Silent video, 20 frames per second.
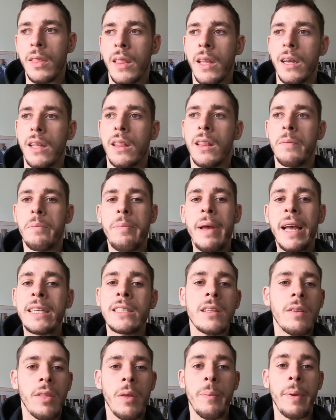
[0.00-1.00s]
the, the
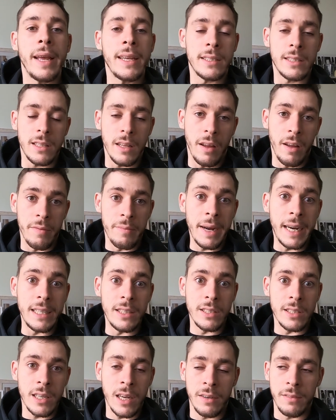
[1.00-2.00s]
best of the best of my
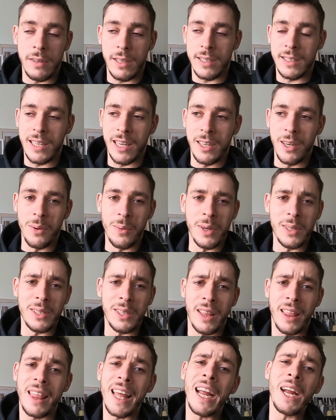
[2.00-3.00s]
discoveries. I don't want
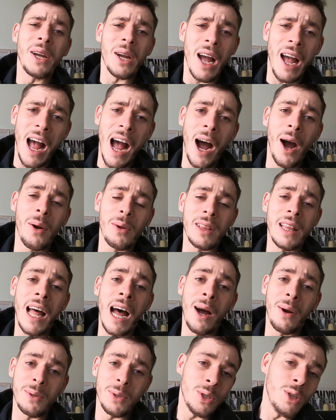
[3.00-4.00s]
to think out
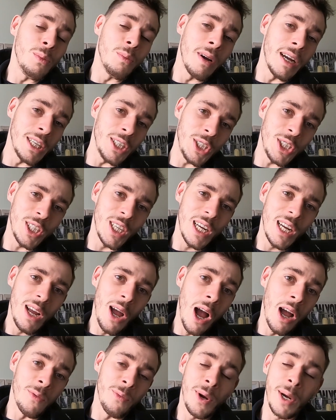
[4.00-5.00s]
loud too much
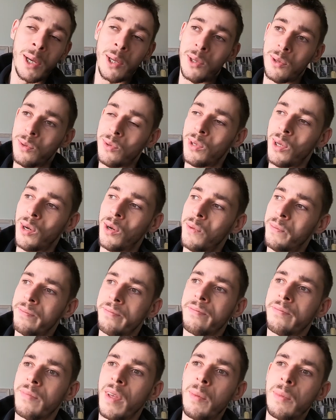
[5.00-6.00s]
on record, so
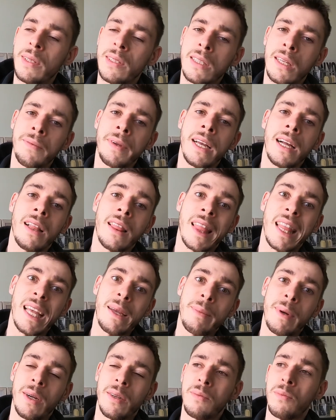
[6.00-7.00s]
maybe it's something I'll
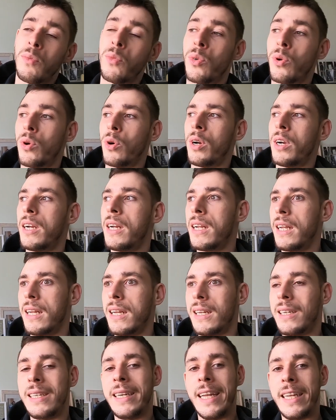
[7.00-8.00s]
think about more
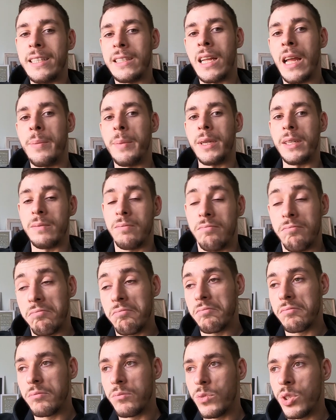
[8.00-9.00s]
next time and
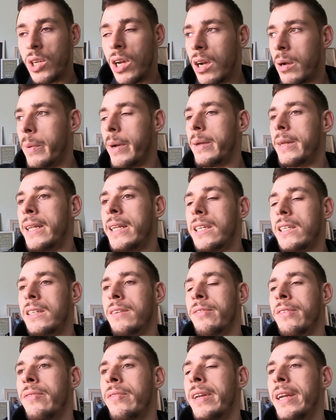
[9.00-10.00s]
talk about in a
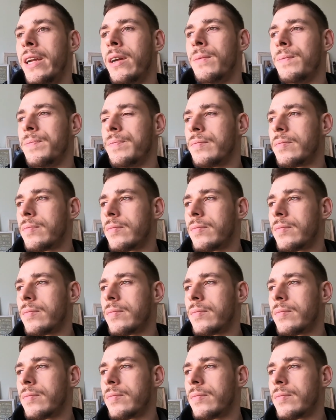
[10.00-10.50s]
different video.